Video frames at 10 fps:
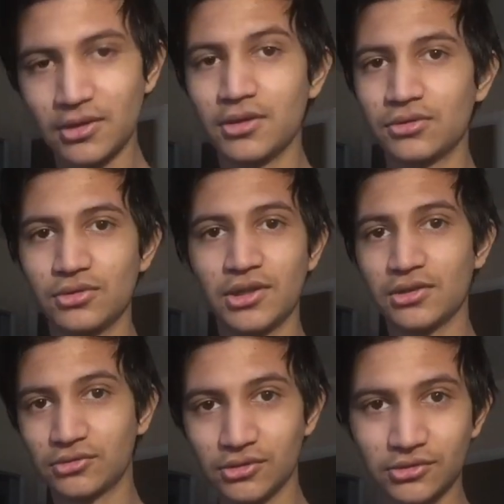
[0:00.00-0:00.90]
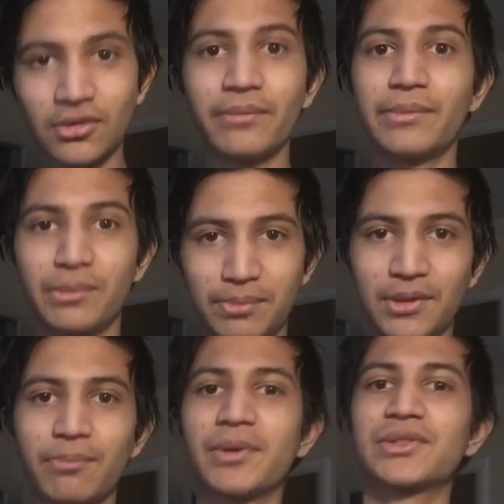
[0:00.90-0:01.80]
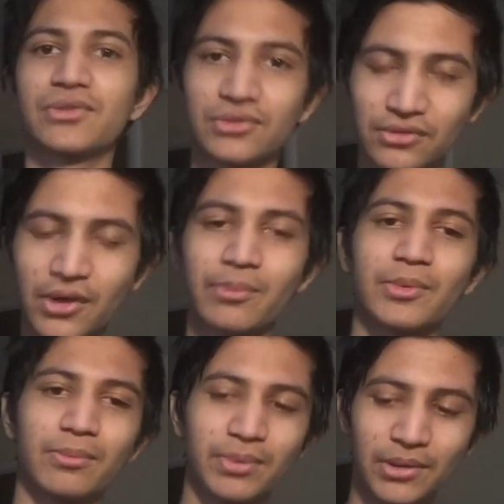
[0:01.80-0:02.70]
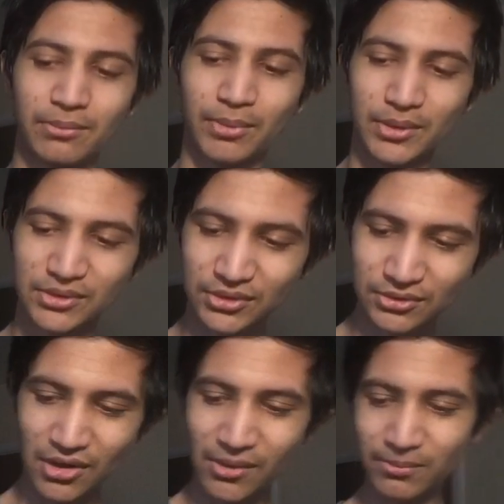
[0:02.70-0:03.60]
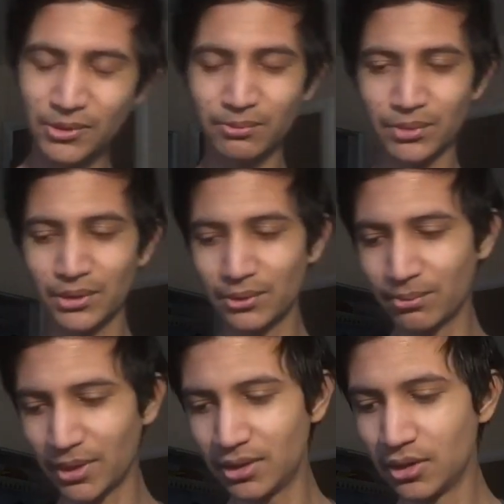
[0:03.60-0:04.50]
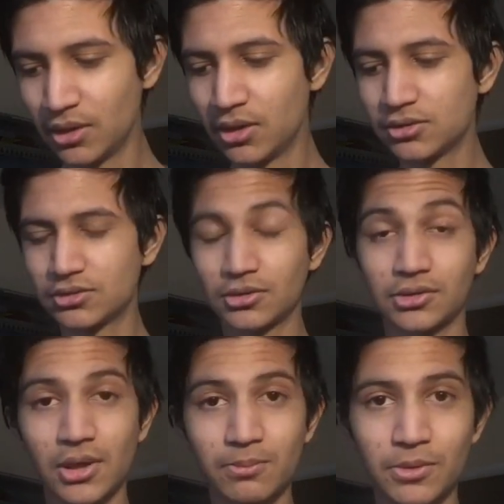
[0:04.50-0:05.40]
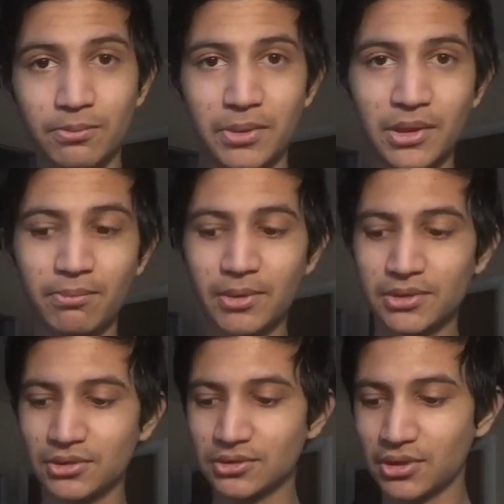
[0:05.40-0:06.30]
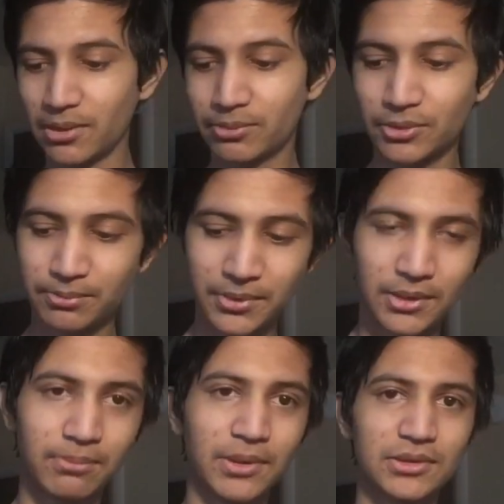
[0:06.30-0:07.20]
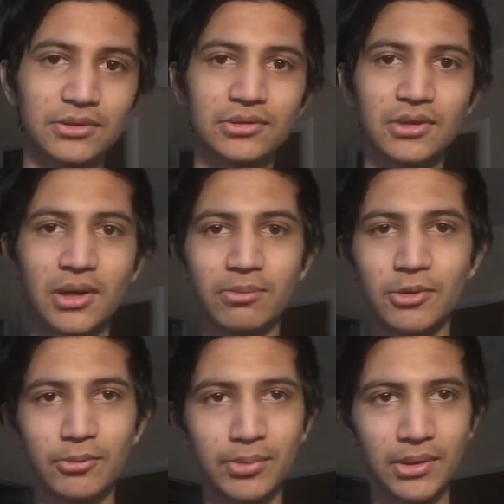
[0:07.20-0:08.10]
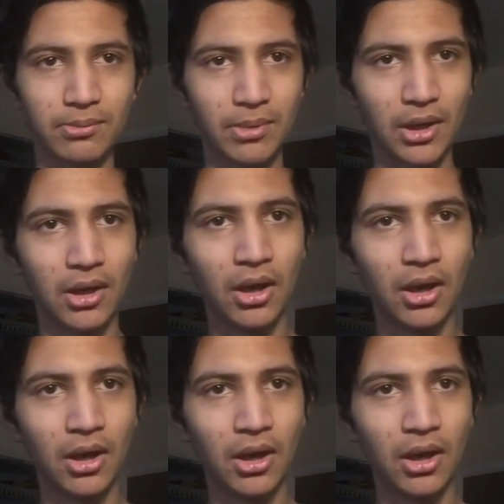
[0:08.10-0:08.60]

So yeah, subscribe to PewDiePie. Subscribe to PewDiePie. Subscribe to PewDiePie. Subscribe to PewDiePie. Subscribe to PewDiePie. Subscribe to PewDiePie.